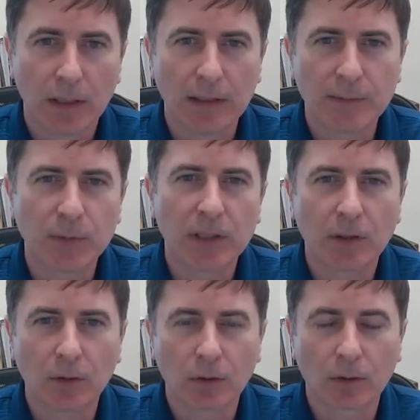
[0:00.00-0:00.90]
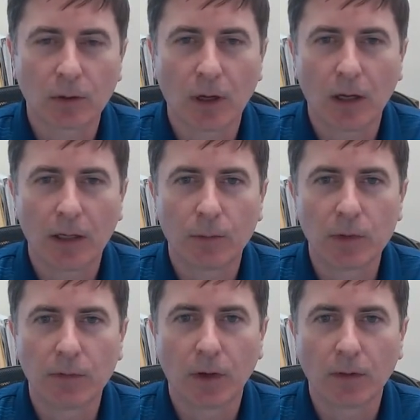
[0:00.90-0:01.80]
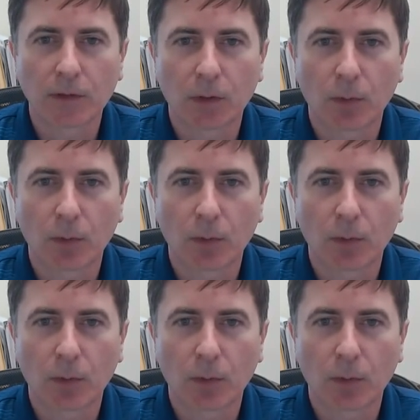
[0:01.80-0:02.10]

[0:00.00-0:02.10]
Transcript: And this particular law revolves